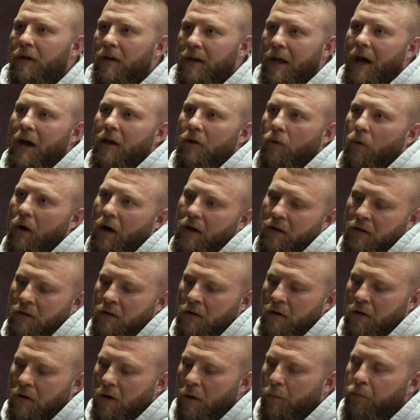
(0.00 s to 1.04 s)
And how do I
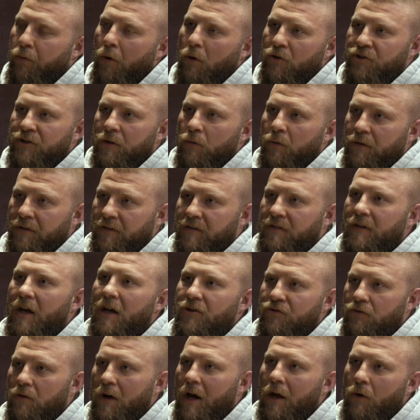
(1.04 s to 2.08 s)
approach it with a
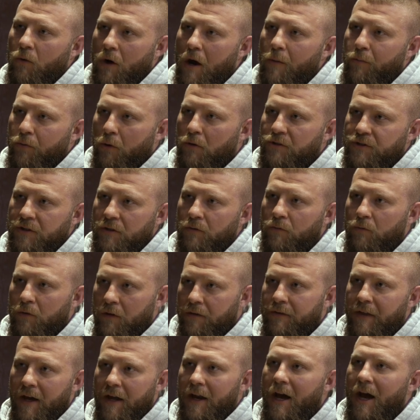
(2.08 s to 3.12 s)
schedule? How do I approach it
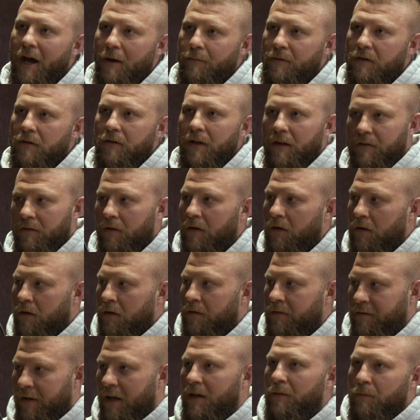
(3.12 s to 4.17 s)
with that habit that's going to
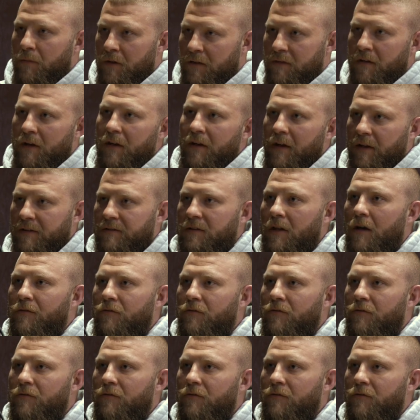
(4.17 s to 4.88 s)
take me to the next